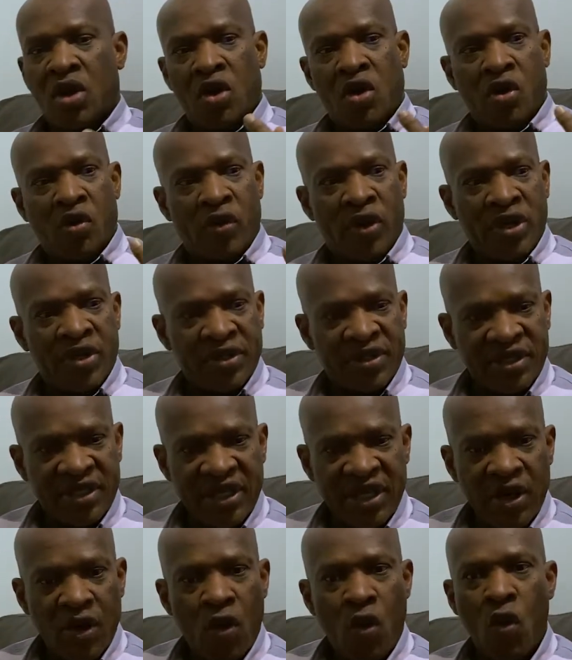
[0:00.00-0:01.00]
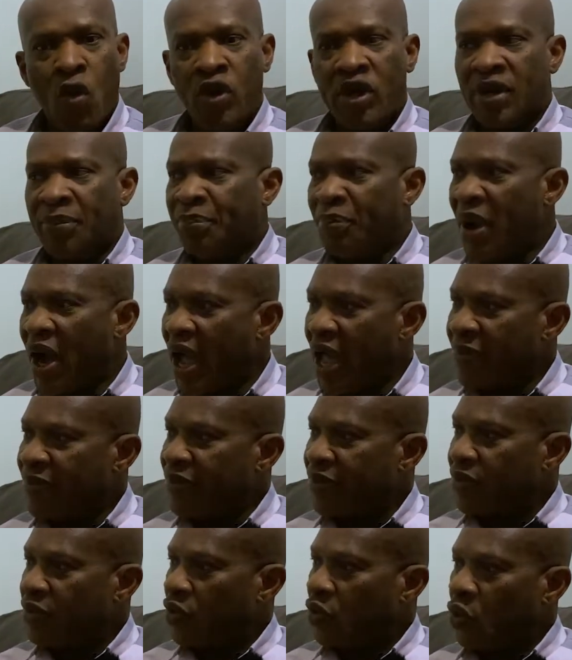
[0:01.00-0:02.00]
where you see all the pipe,
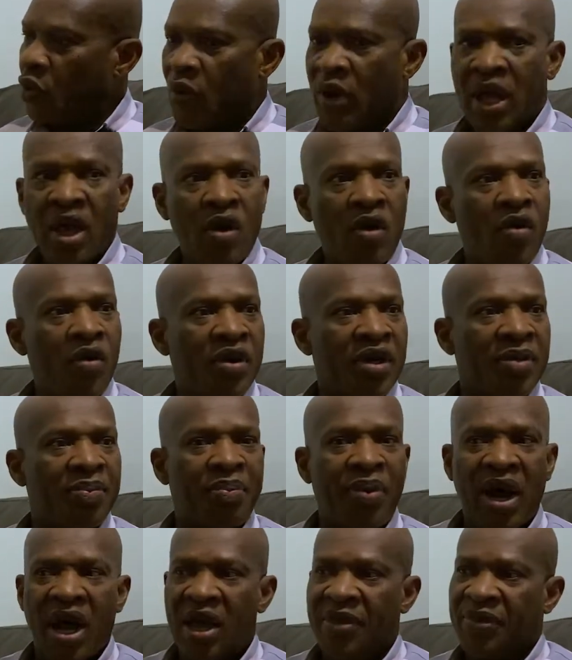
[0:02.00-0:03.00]
where all the pipe,